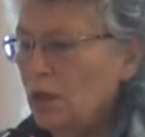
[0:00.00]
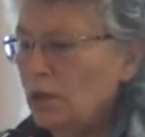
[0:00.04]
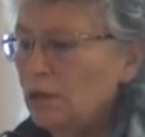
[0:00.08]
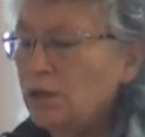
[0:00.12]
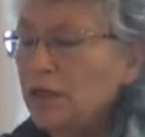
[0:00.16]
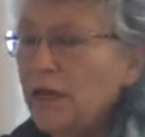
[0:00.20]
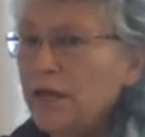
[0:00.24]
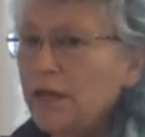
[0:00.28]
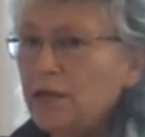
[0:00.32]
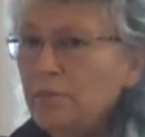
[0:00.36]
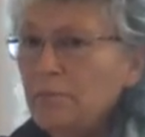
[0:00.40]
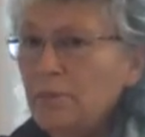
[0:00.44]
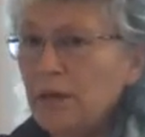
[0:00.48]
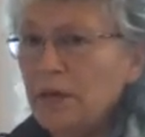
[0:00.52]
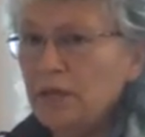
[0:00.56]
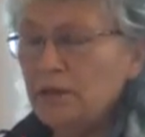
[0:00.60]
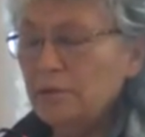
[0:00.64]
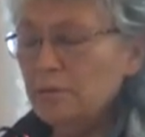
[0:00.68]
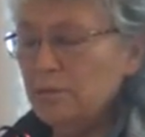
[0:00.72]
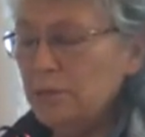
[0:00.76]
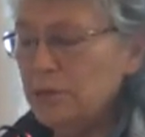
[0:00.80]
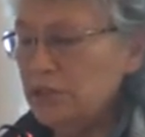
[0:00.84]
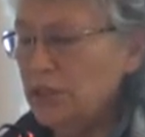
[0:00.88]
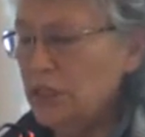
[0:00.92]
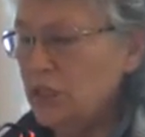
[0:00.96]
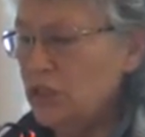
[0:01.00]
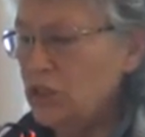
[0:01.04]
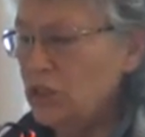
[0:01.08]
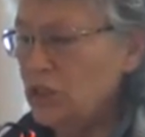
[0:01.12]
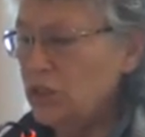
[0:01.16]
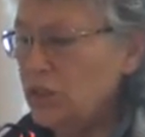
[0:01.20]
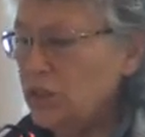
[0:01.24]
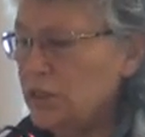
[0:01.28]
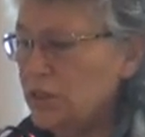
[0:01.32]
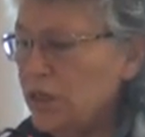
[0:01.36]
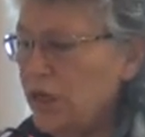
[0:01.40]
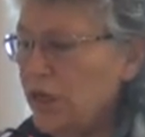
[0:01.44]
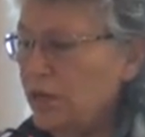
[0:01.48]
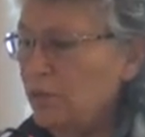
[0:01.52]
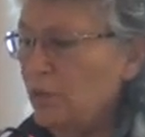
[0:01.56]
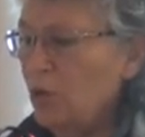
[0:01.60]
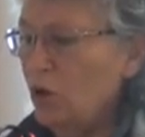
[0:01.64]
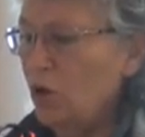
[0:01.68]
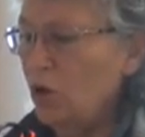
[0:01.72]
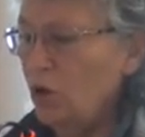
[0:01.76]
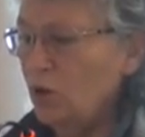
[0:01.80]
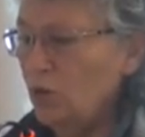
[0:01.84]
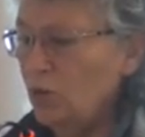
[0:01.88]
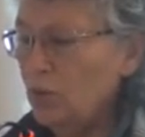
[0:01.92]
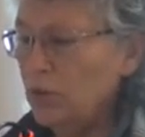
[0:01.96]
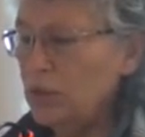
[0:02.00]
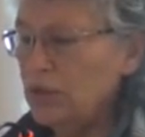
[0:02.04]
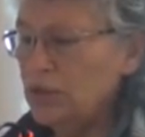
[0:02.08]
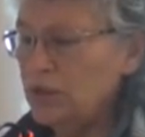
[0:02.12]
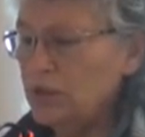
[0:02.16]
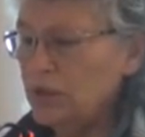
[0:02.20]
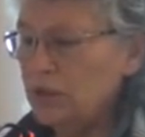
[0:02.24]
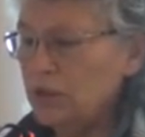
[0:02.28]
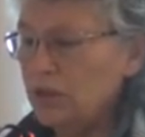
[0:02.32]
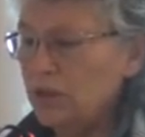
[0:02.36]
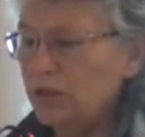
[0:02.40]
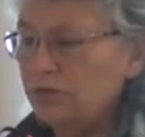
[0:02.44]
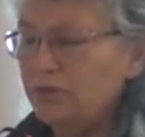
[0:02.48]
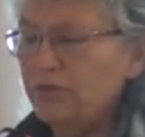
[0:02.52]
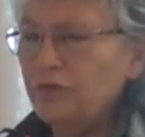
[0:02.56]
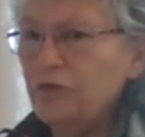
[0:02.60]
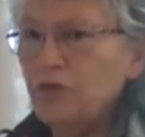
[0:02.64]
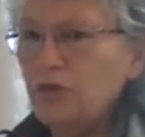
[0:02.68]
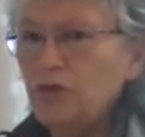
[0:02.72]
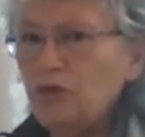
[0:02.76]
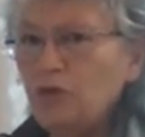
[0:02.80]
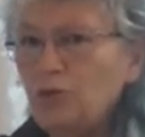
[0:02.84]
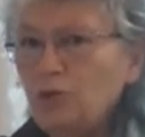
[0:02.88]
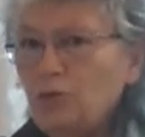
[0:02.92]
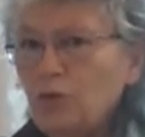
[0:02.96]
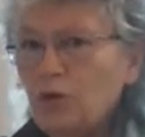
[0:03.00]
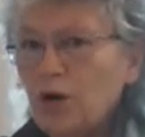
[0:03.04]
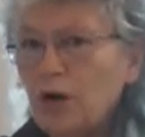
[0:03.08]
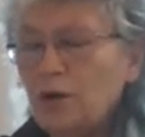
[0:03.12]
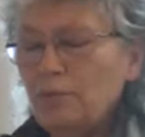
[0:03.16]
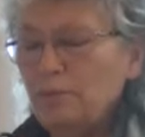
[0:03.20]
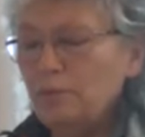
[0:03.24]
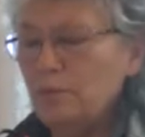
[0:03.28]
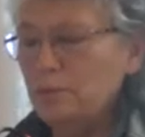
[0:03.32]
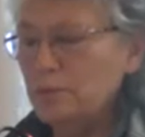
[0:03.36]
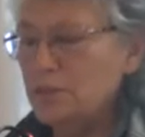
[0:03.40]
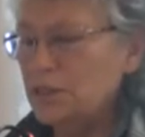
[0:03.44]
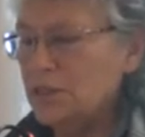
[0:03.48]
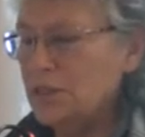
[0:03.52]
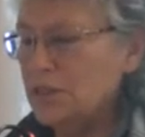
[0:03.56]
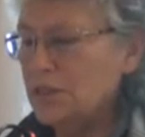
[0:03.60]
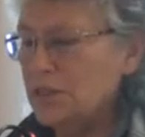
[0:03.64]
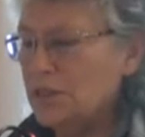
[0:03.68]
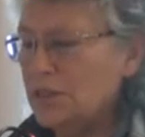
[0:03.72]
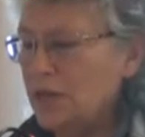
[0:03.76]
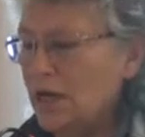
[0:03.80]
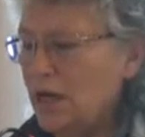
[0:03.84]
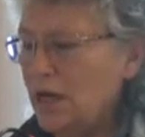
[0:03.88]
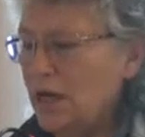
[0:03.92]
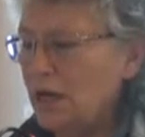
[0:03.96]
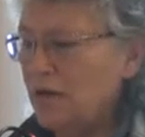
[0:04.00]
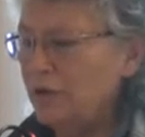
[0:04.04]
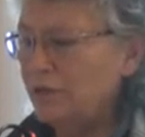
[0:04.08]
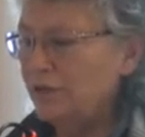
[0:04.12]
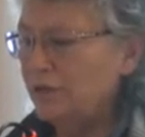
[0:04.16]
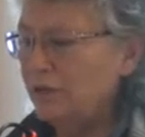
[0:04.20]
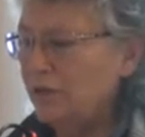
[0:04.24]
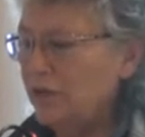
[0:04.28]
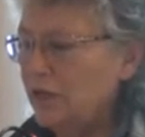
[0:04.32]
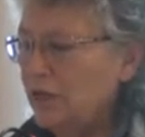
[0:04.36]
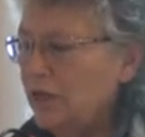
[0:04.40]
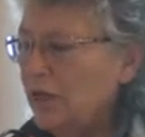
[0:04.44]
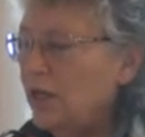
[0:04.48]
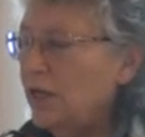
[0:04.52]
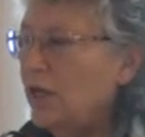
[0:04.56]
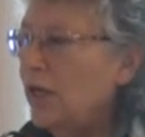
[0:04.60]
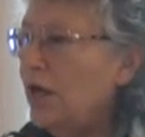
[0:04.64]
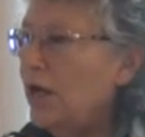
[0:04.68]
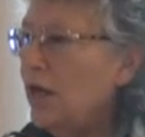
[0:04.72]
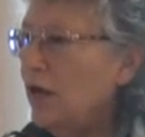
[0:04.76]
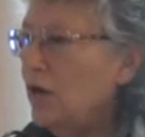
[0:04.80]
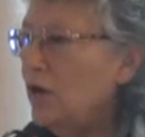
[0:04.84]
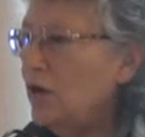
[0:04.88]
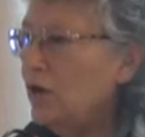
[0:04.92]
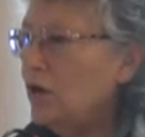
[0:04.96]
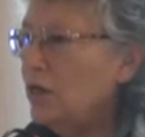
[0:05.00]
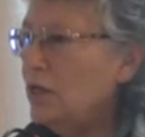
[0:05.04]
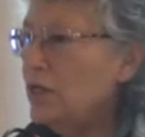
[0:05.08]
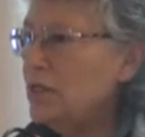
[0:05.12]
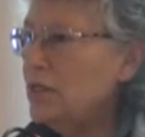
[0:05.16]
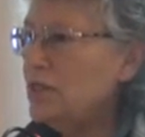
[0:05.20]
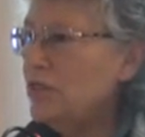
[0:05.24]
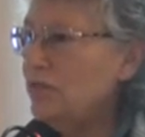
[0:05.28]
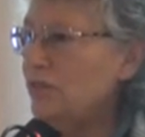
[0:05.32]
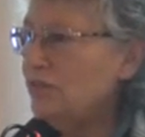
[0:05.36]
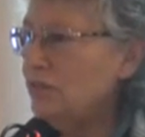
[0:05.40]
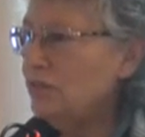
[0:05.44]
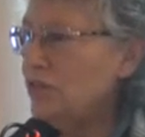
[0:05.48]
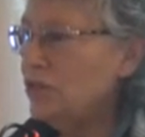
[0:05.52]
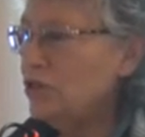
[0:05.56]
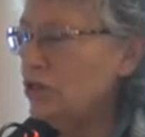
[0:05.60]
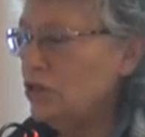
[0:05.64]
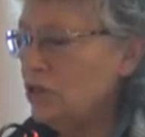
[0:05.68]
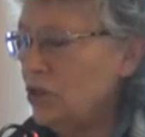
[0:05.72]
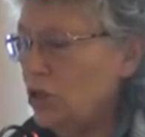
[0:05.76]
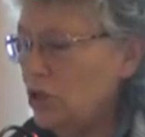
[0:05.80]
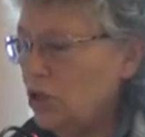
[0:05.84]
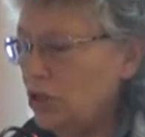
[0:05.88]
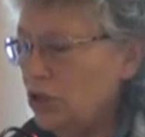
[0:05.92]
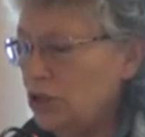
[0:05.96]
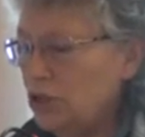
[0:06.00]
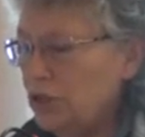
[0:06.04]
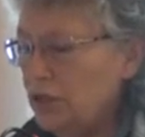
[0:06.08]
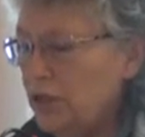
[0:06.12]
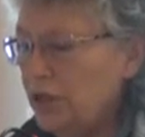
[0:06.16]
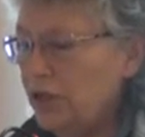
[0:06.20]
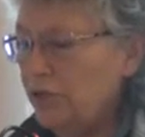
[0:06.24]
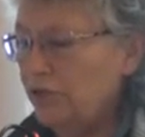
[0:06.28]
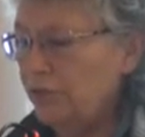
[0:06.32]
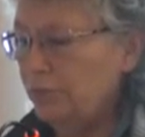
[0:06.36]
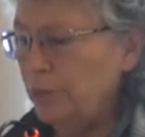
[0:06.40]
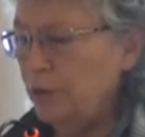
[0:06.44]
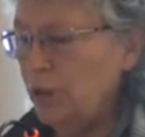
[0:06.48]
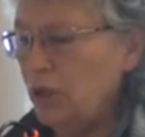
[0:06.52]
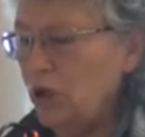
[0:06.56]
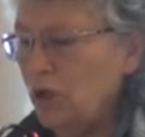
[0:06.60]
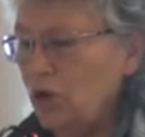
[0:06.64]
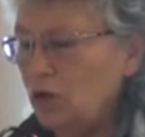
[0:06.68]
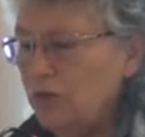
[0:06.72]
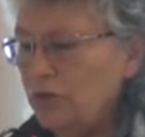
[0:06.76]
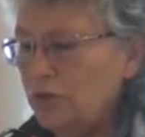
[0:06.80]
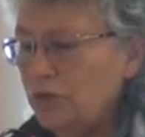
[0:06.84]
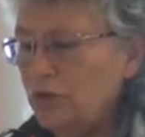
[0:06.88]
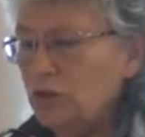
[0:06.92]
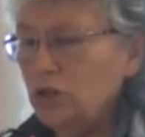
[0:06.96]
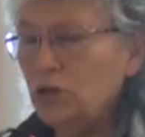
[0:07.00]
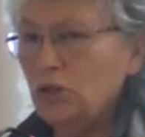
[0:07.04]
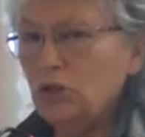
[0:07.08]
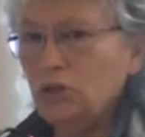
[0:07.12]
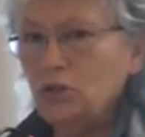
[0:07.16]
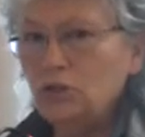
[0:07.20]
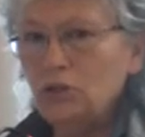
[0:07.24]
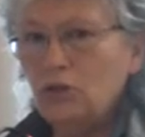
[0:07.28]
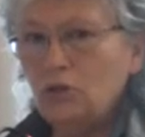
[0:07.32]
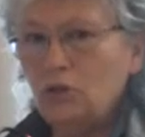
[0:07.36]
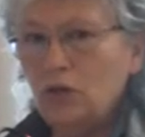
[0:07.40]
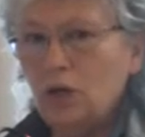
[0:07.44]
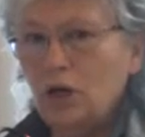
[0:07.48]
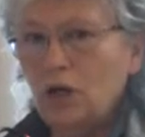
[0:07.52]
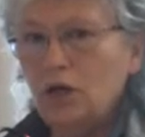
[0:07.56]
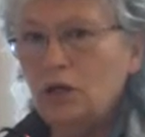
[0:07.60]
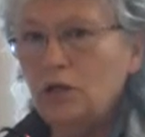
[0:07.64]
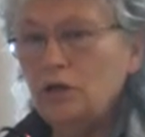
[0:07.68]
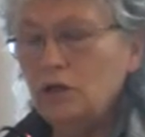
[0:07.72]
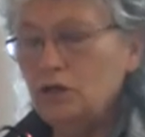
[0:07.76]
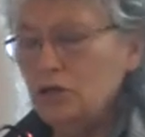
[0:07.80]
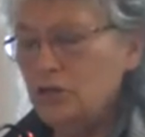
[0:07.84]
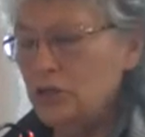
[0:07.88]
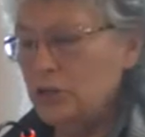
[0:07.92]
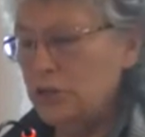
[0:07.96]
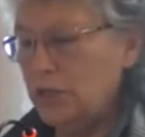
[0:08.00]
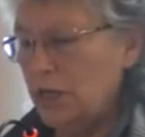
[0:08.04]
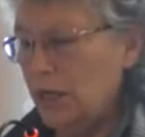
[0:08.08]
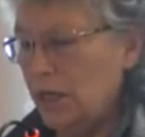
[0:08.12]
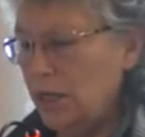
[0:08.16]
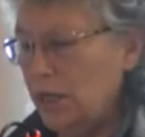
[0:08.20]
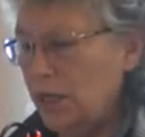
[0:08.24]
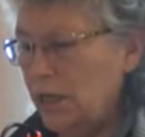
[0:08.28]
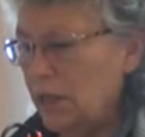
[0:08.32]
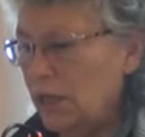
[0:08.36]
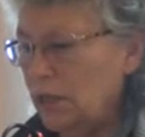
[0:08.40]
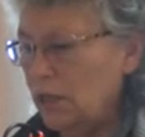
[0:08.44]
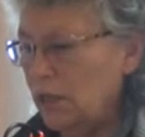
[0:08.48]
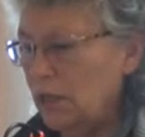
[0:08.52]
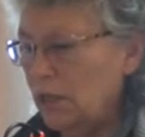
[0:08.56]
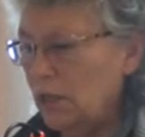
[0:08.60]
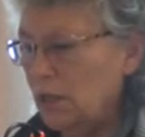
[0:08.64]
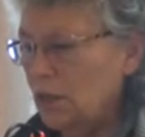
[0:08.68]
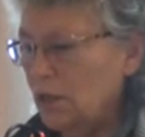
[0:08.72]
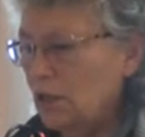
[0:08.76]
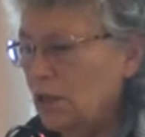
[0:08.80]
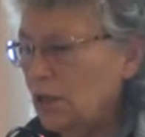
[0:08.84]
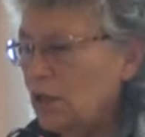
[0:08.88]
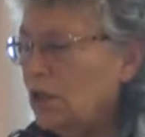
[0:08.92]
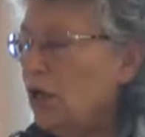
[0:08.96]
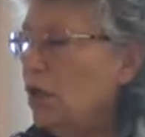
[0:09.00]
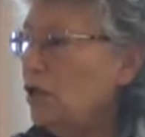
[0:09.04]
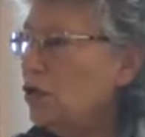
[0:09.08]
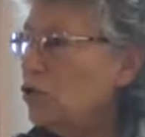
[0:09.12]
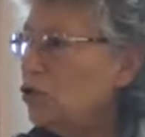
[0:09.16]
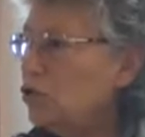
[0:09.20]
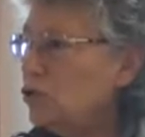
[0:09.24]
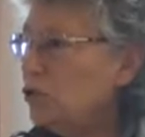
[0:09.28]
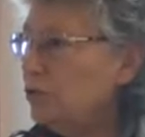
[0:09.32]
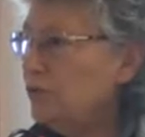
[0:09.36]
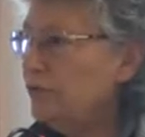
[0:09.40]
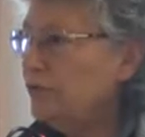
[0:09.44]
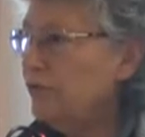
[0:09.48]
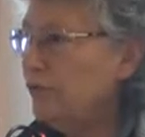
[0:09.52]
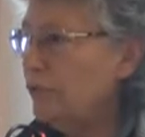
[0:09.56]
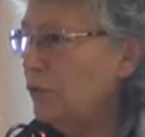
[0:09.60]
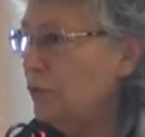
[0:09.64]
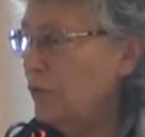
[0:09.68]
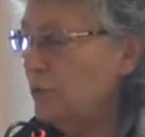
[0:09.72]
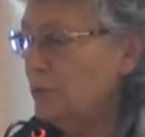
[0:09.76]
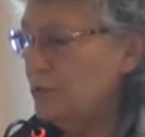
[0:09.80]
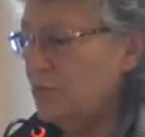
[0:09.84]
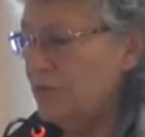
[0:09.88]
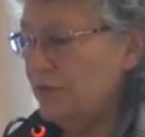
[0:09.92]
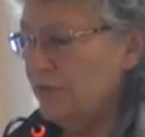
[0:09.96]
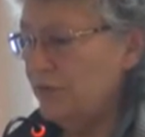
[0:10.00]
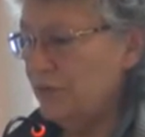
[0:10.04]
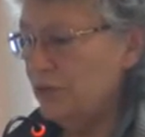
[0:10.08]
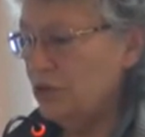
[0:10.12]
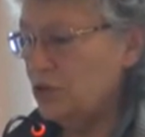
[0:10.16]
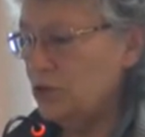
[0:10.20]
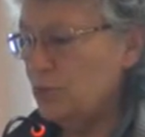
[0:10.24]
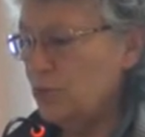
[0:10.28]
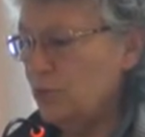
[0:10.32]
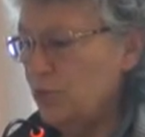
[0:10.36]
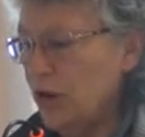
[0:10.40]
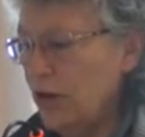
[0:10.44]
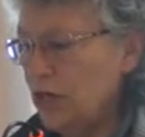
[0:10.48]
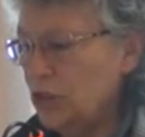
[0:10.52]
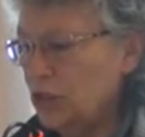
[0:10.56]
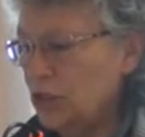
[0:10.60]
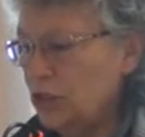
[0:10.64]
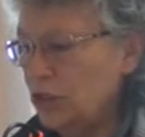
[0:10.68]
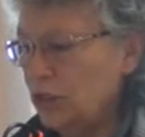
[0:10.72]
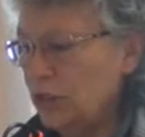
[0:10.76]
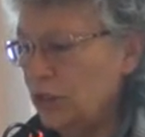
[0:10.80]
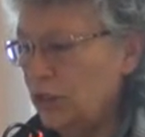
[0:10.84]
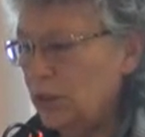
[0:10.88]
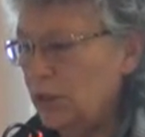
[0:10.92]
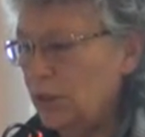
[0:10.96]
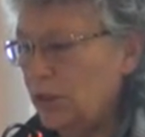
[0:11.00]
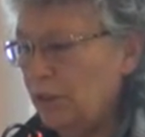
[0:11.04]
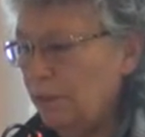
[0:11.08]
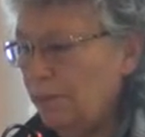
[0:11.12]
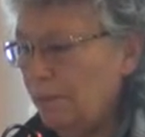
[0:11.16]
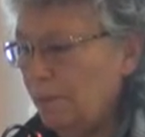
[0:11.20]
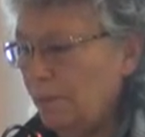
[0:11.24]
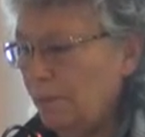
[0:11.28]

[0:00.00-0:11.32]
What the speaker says: Like mathematicians, I am always looking for new problems to solve, areas of research that have been overlooked or understudied, cultural forms of expression